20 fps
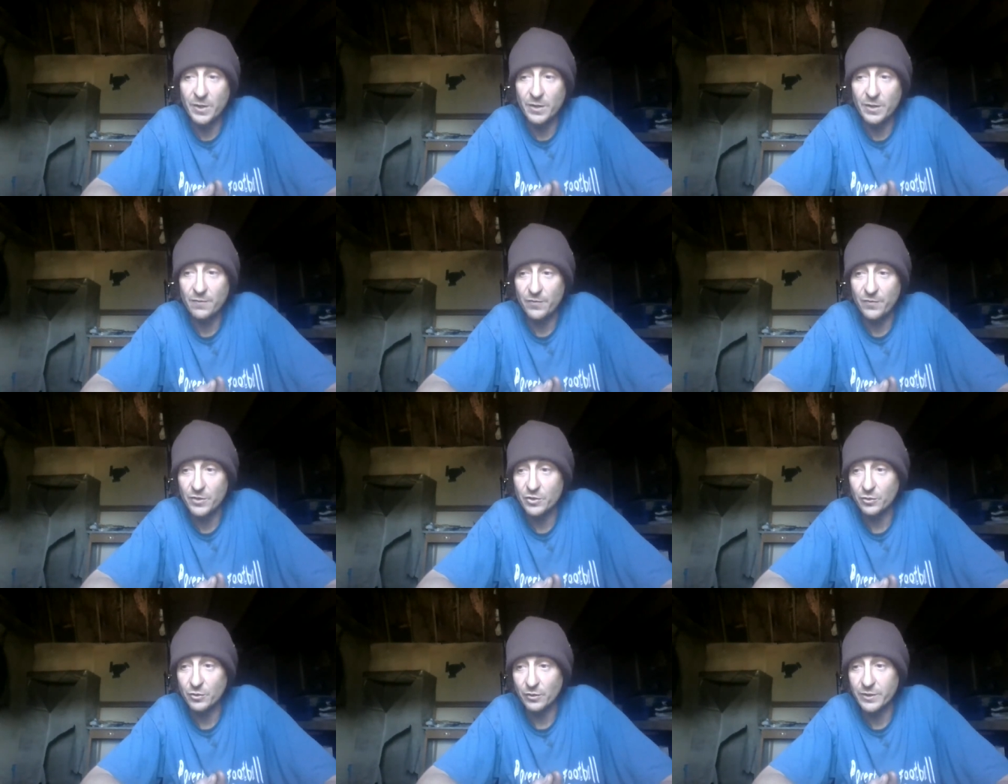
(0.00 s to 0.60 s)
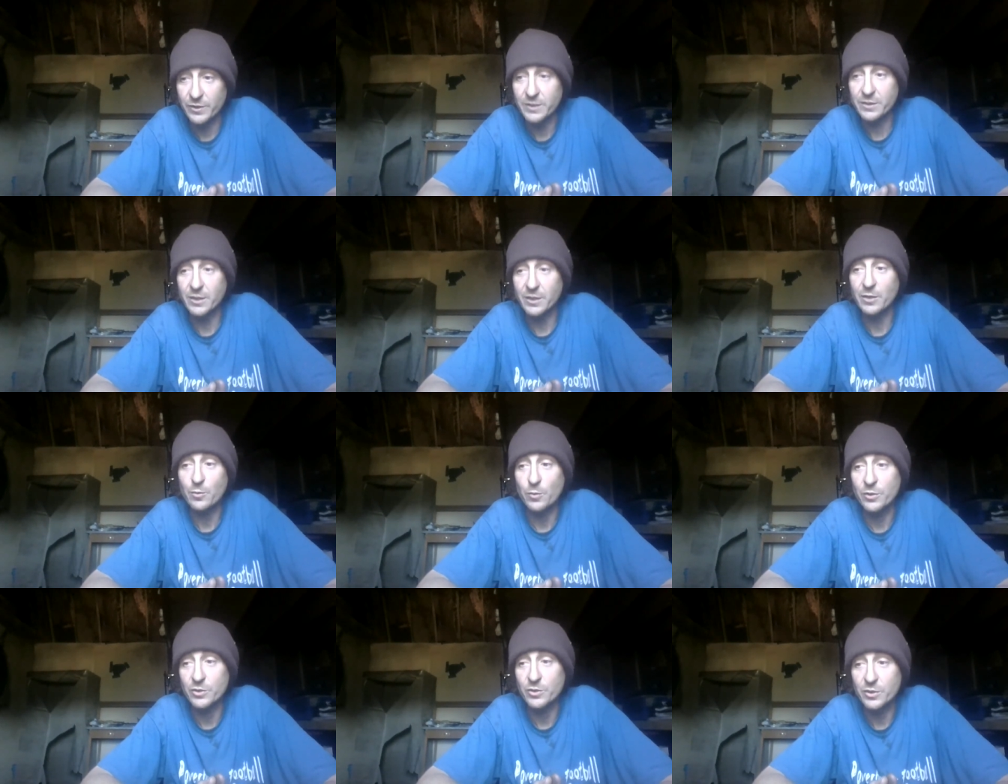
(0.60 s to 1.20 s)

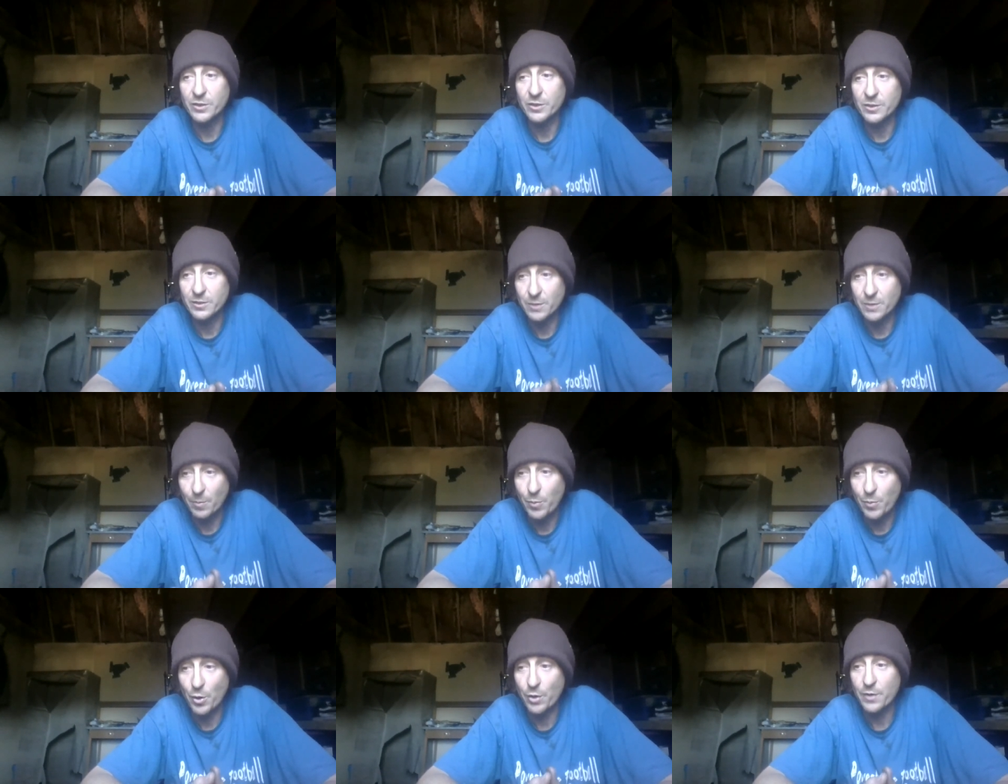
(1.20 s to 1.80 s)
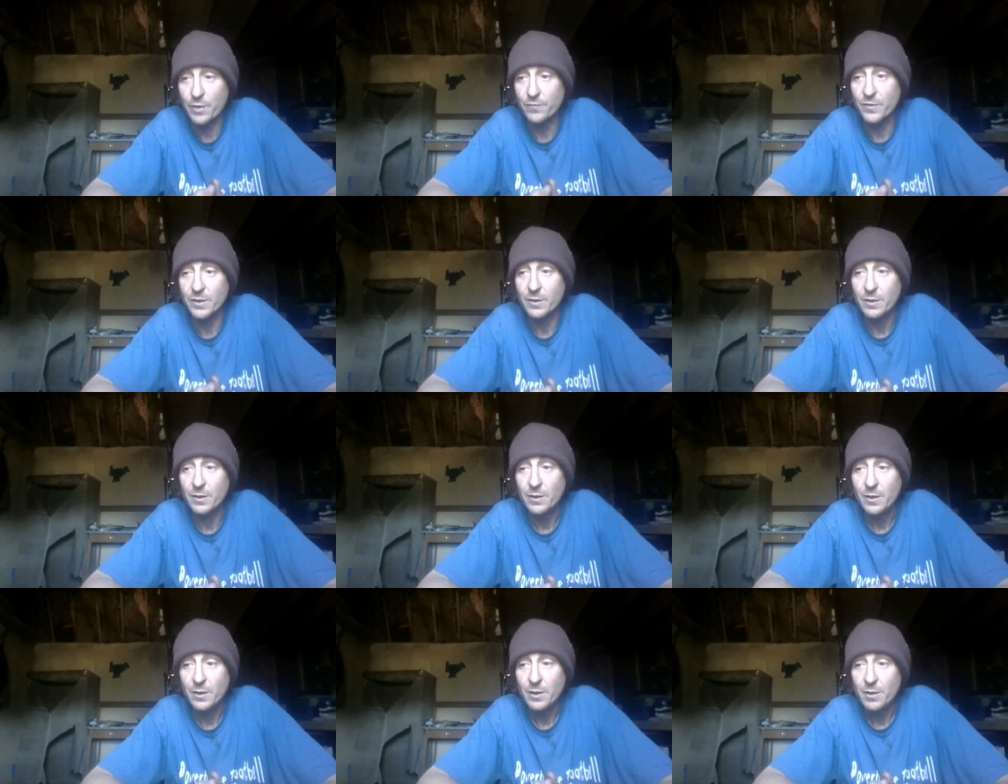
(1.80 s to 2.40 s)
individualistic, which is a part of it,